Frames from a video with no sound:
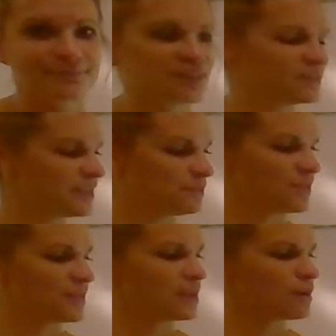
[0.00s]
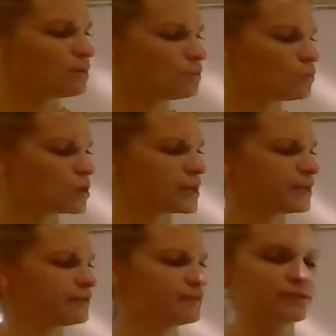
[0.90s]
Same thing here.
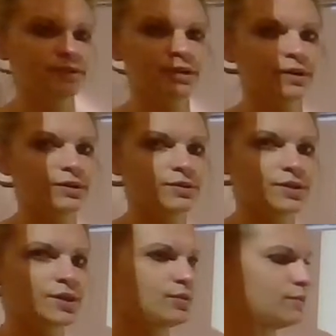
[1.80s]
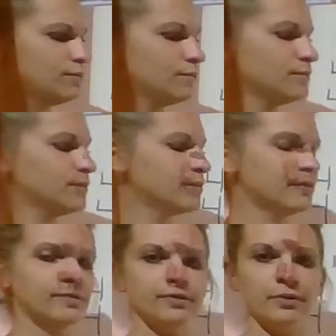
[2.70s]
1, 2,
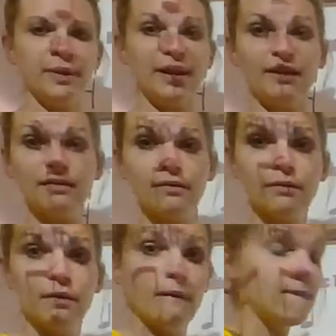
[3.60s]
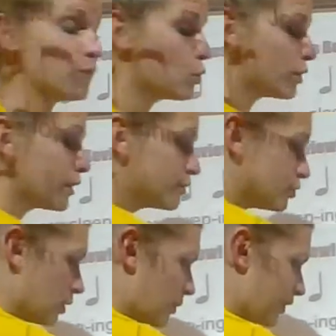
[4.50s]
3, 4.
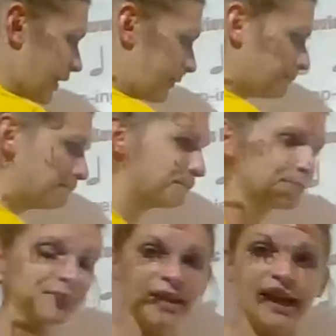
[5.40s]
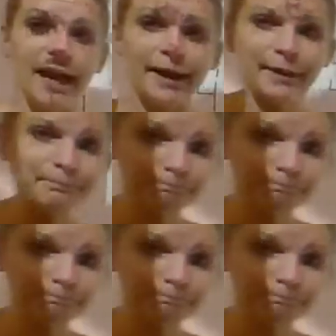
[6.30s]
Draw a bar line. Got it?